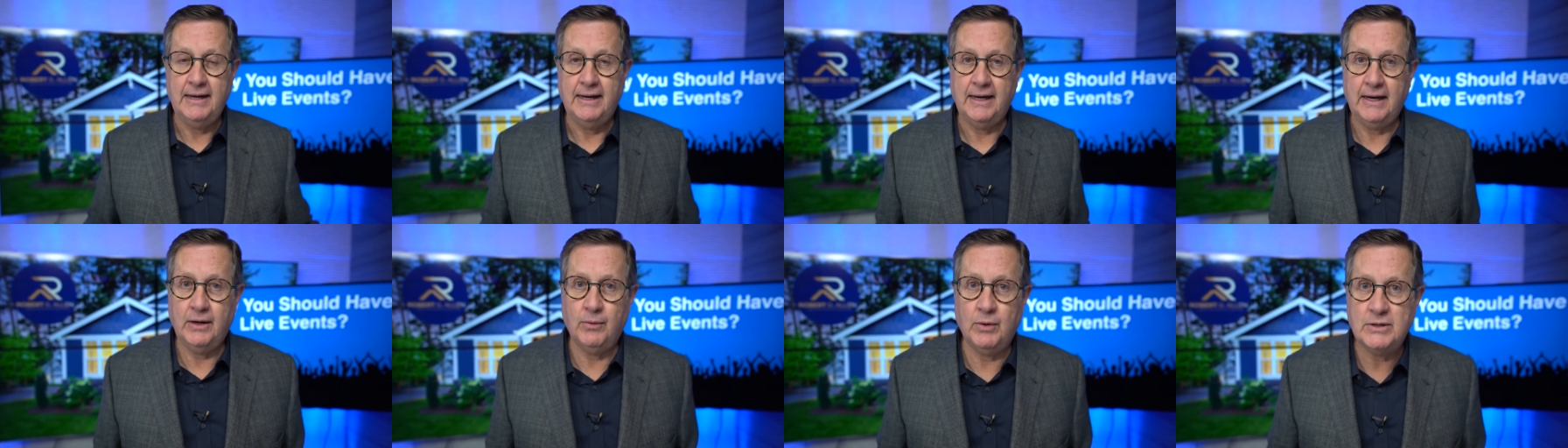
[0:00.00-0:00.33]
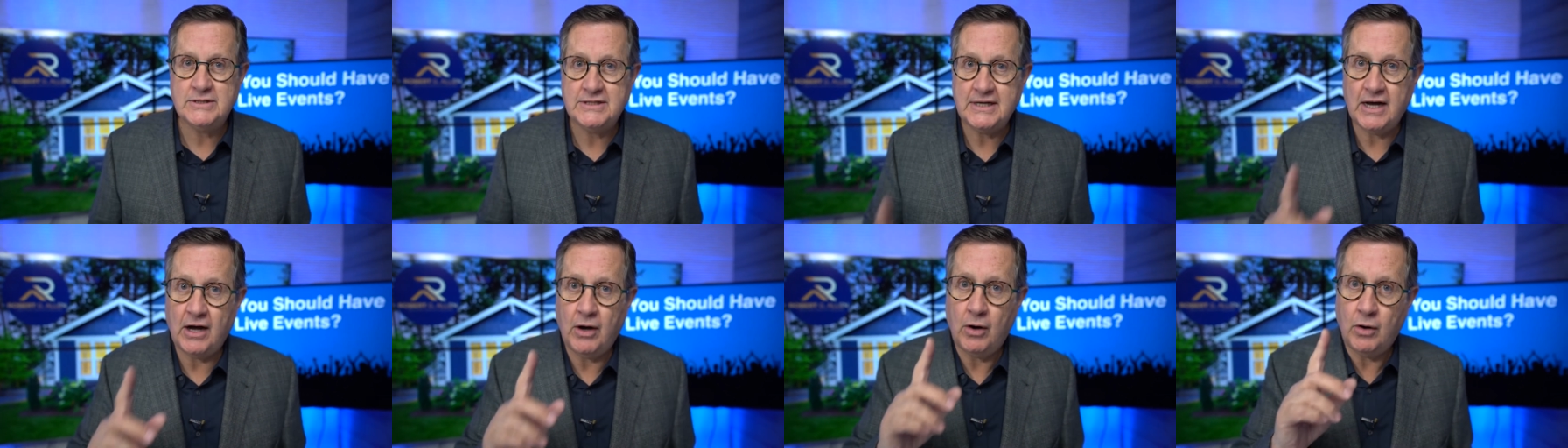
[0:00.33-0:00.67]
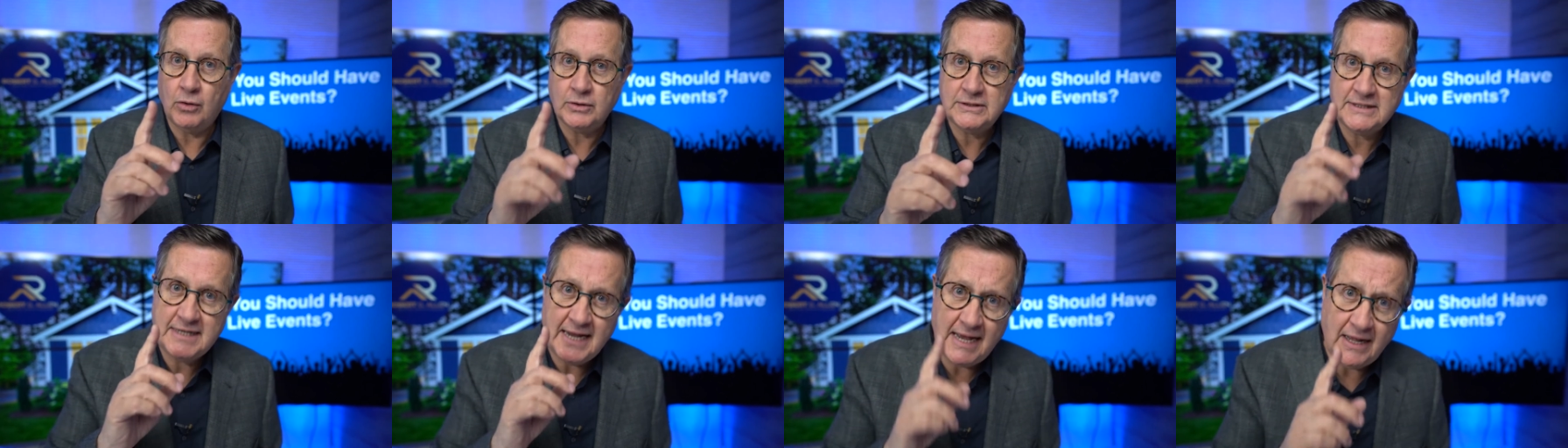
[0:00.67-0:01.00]
It was a
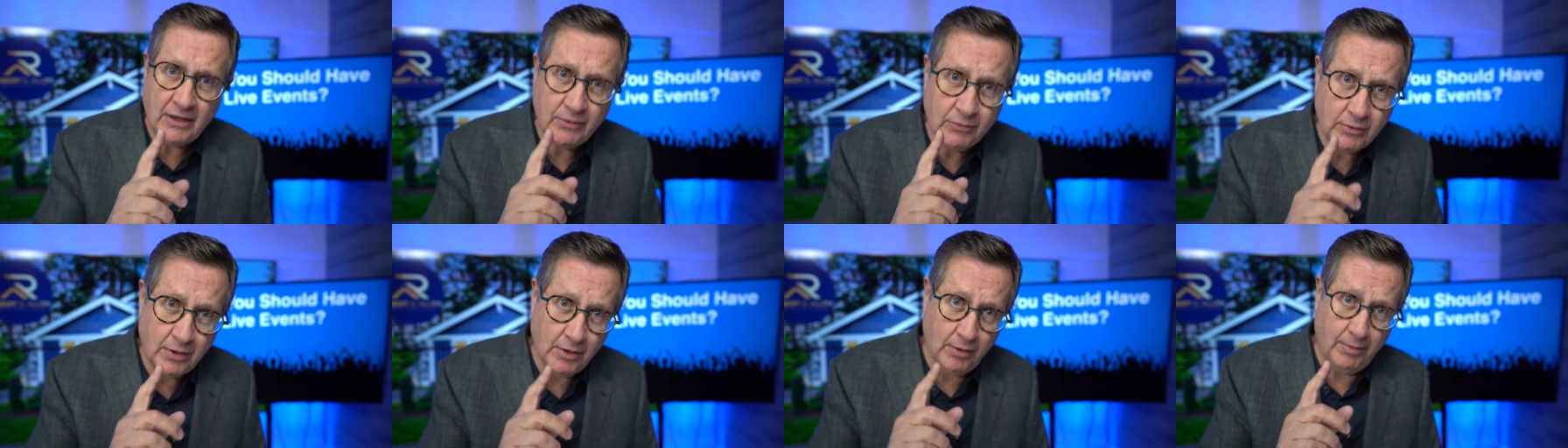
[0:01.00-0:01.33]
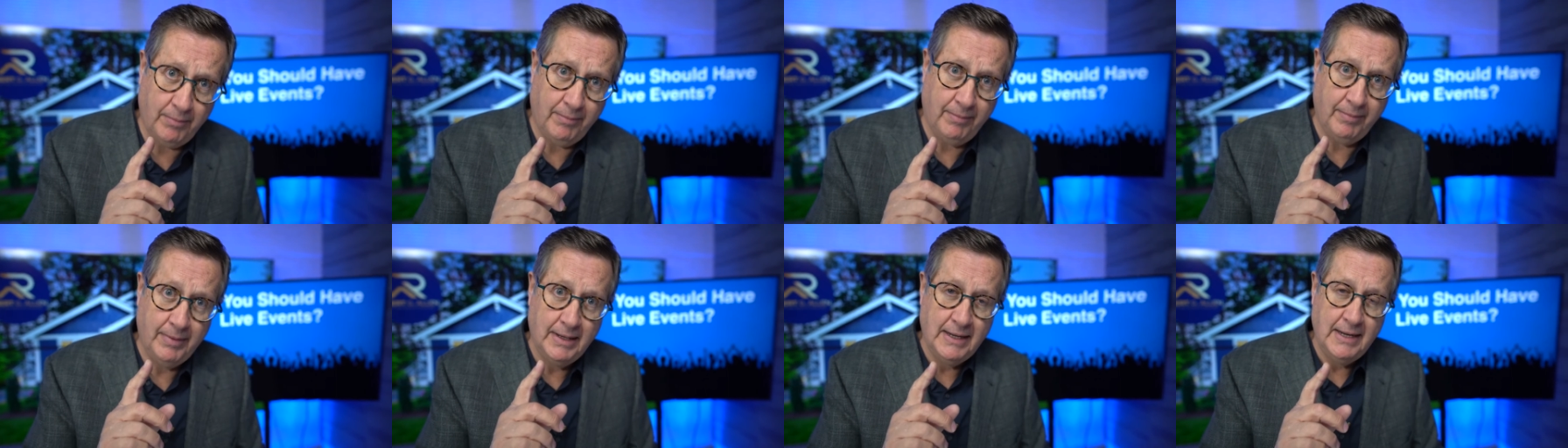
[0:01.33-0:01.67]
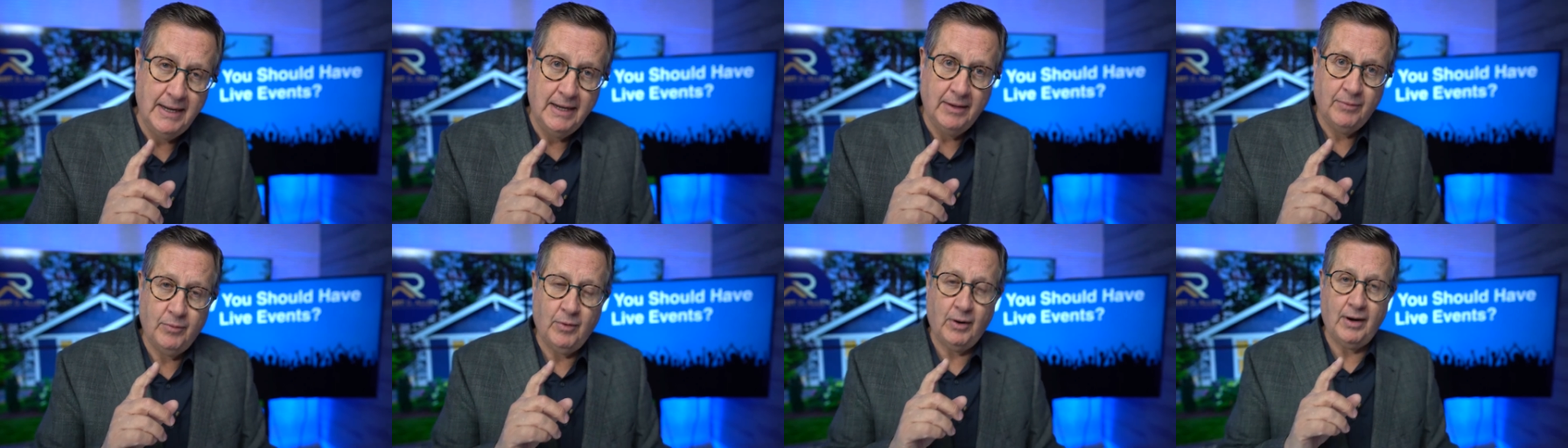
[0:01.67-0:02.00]
hotel room
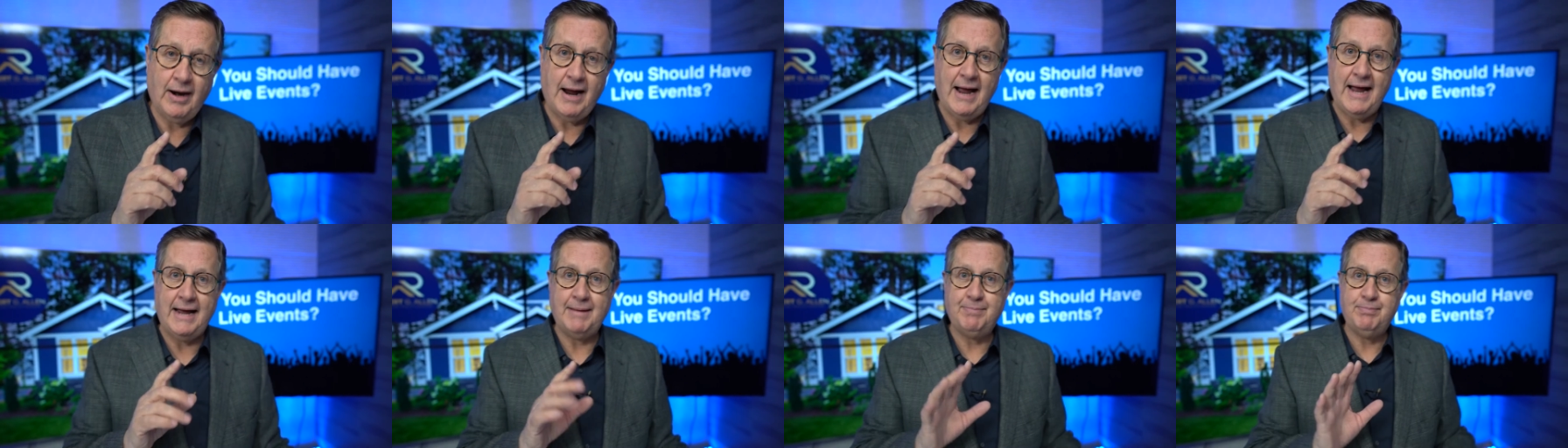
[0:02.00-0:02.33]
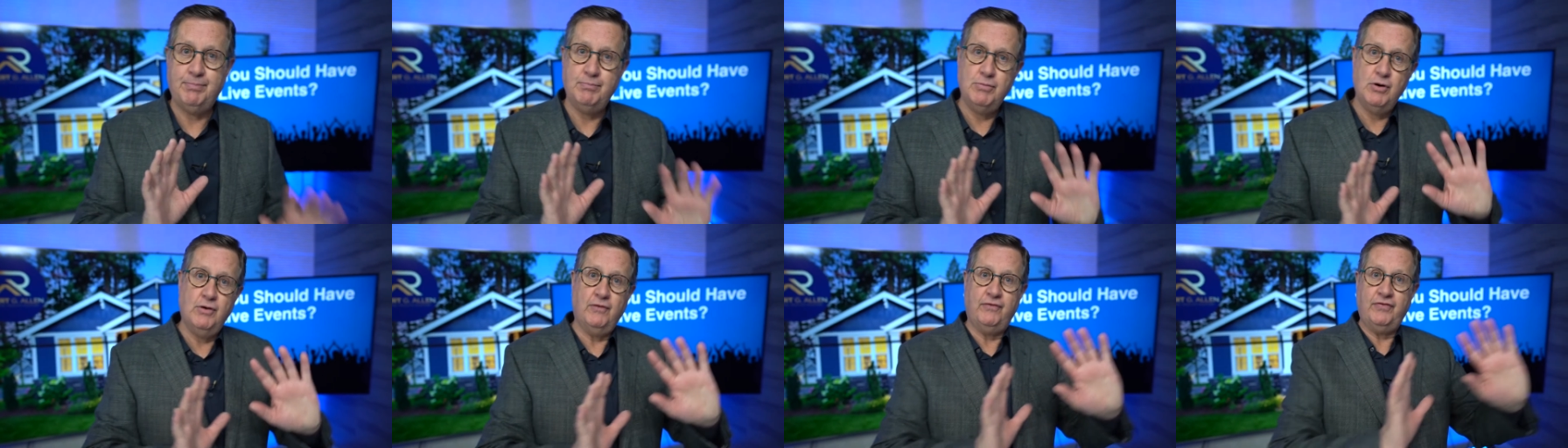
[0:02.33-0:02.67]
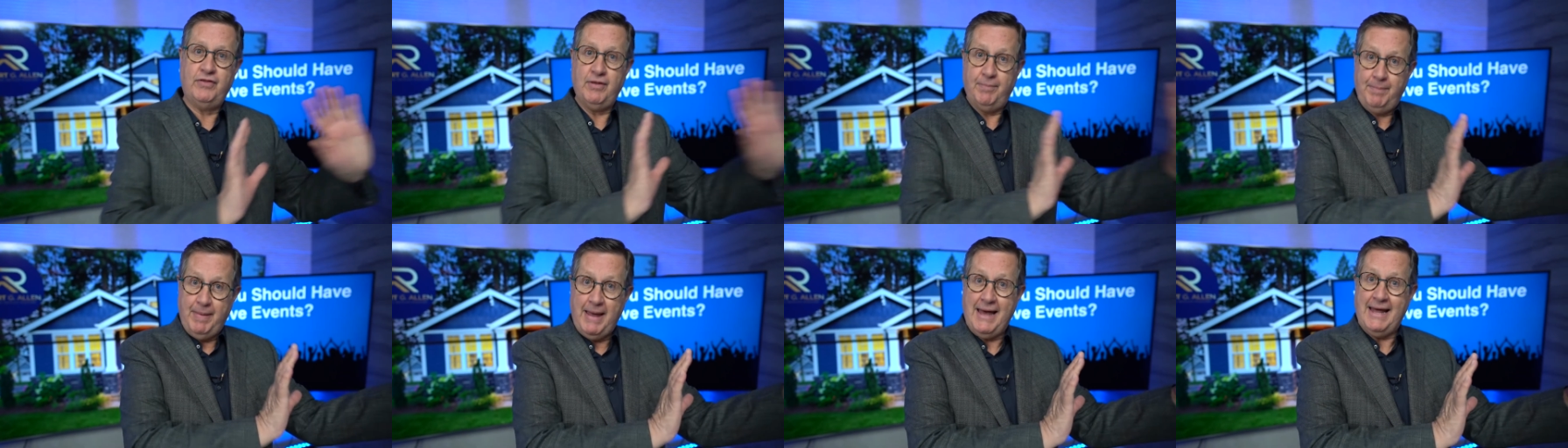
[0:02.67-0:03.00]
where I moved
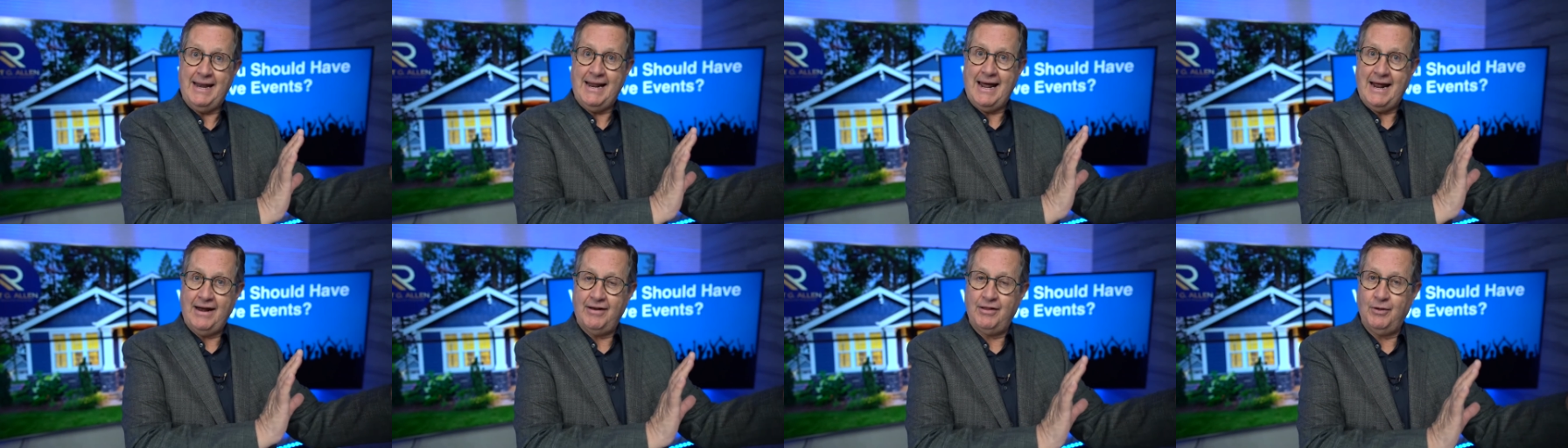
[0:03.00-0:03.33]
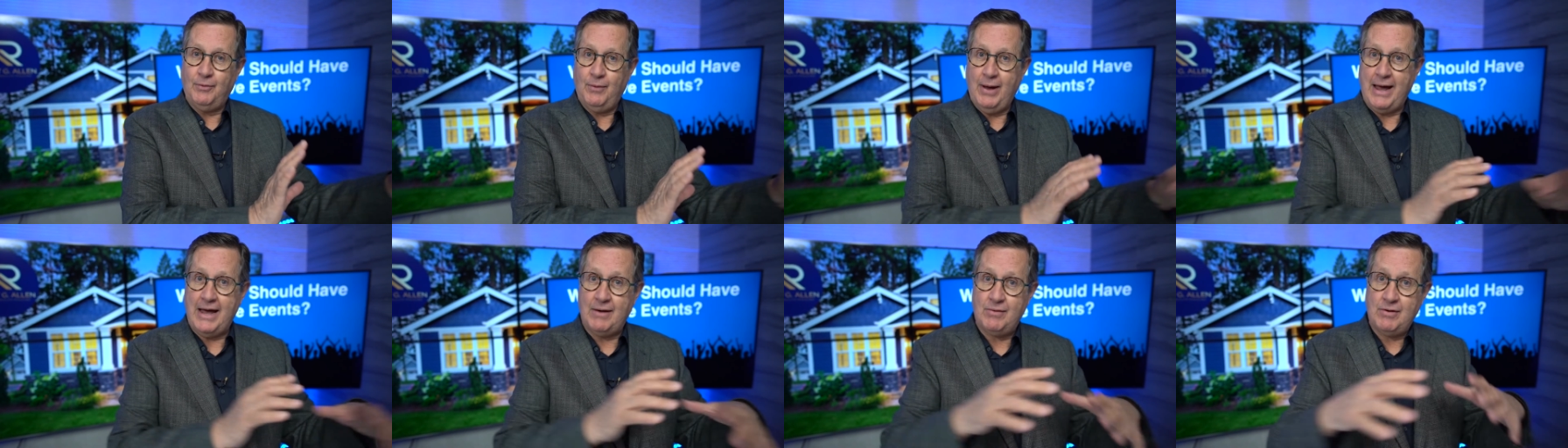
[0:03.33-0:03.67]
the bed out of the way.